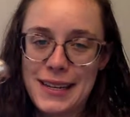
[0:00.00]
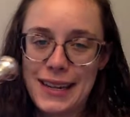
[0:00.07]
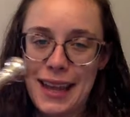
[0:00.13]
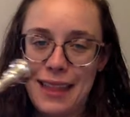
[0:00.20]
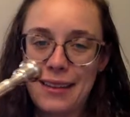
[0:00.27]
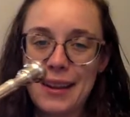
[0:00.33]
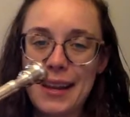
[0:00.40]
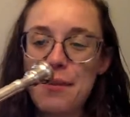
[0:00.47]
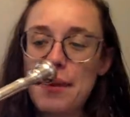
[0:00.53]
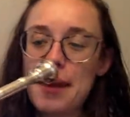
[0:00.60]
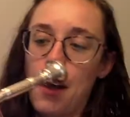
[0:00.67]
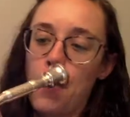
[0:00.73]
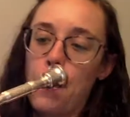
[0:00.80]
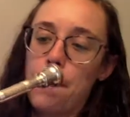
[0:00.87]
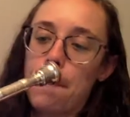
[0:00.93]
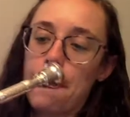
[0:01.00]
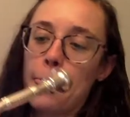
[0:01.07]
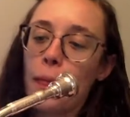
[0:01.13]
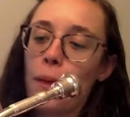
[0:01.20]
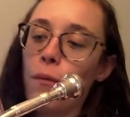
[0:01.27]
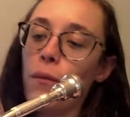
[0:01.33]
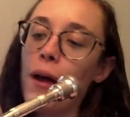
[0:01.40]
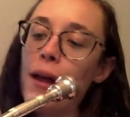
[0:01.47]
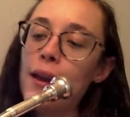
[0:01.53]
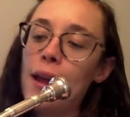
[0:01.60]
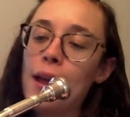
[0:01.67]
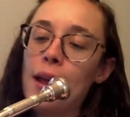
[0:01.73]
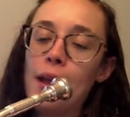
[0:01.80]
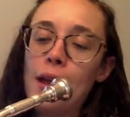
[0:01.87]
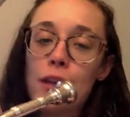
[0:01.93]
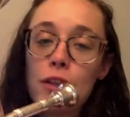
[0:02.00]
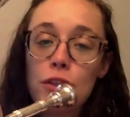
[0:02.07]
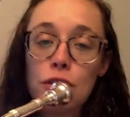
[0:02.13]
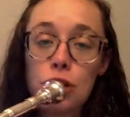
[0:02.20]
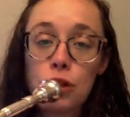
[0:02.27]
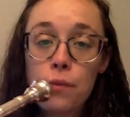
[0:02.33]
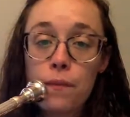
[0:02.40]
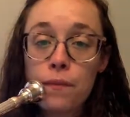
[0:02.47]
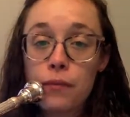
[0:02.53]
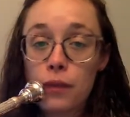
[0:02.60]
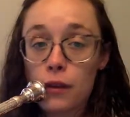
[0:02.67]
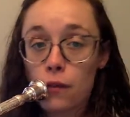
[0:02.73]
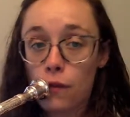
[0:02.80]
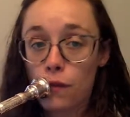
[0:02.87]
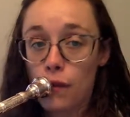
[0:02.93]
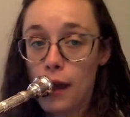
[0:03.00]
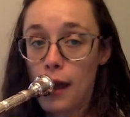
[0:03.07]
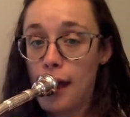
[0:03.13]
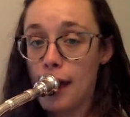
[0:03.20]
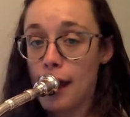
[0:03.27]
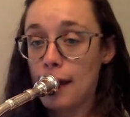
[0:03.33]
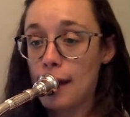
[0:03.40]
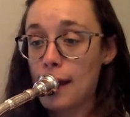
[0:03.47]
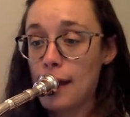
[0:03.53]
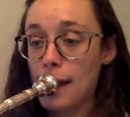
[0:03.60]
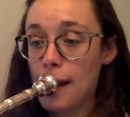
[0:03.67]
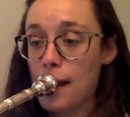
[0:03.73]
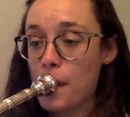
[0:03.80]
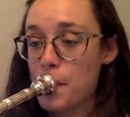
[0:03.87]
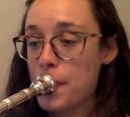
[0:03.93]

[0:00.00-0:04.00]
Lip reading: together. Here we go. 1, 2, ready, go.